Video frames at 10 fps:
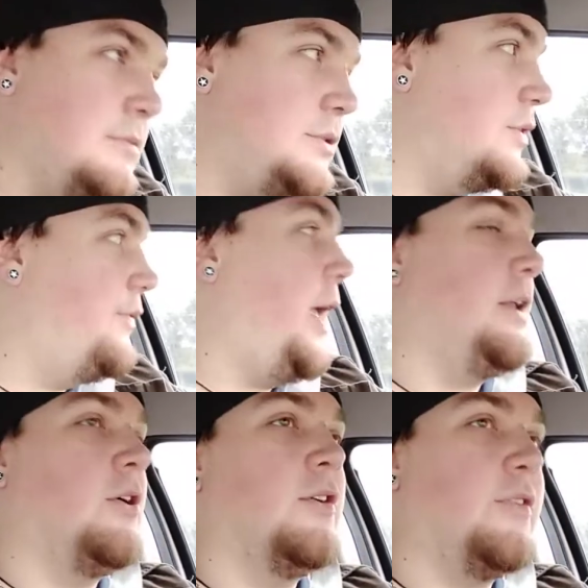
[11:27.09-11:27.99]
sort of
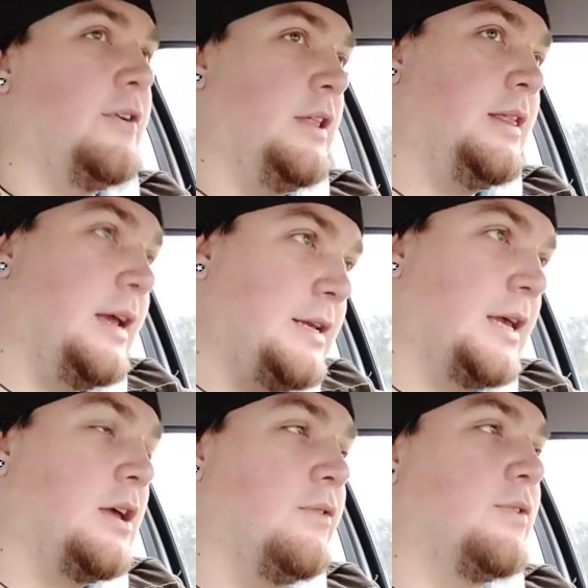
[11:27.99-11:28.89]
hand over, and then they
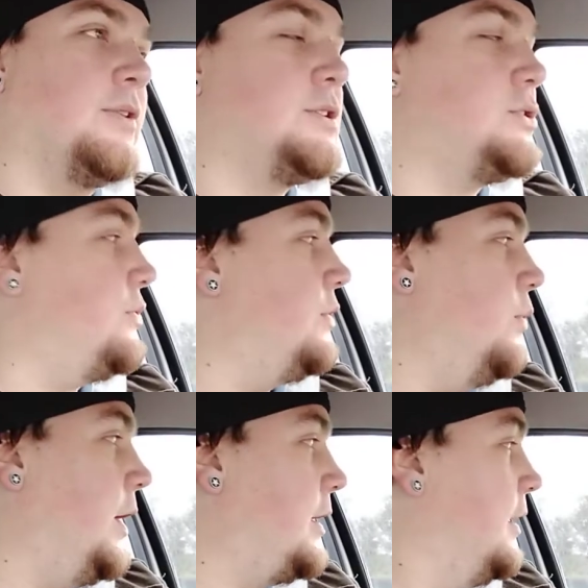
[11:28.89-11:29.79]
take care of the rest during the
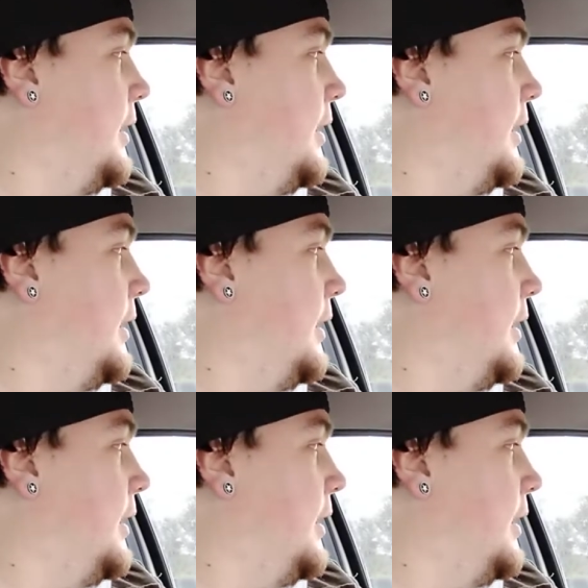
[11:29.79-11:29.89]
week.